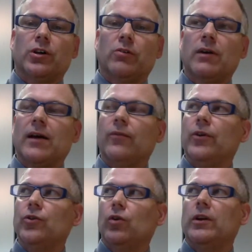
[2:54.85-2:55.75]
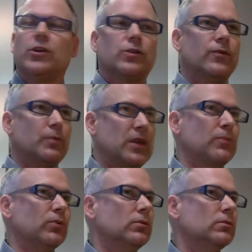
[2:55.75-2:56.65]
around the knowledge of the
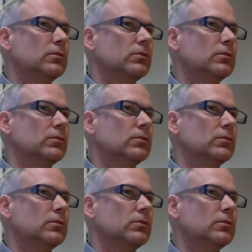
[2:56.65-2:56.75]
people